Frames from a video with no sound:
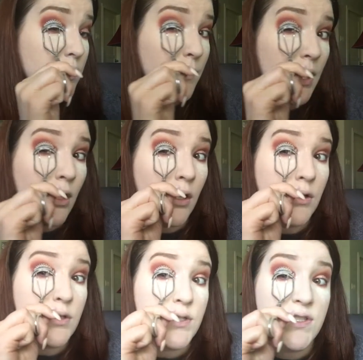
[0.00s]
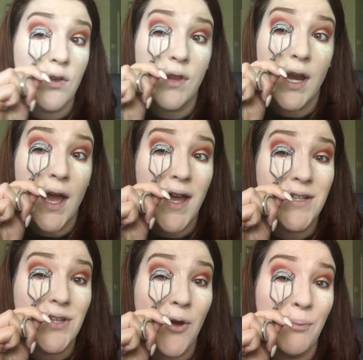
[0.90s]
the mirror so that I
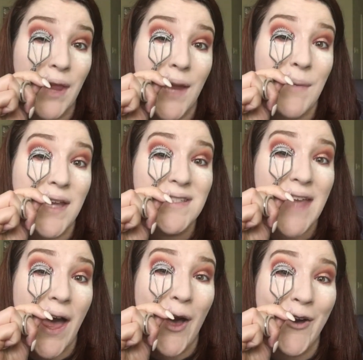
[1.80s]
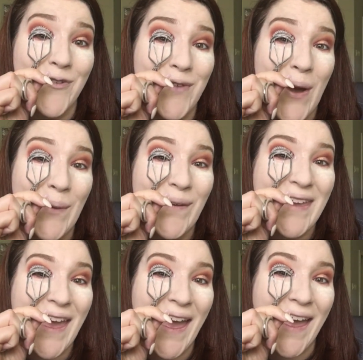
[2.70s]
don't blind myself.
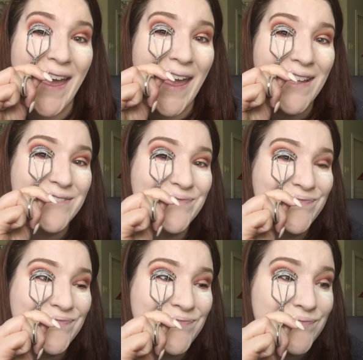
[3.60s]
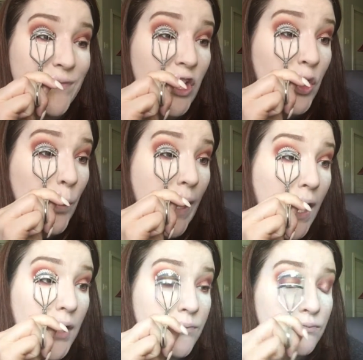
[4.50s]
Okay. Great.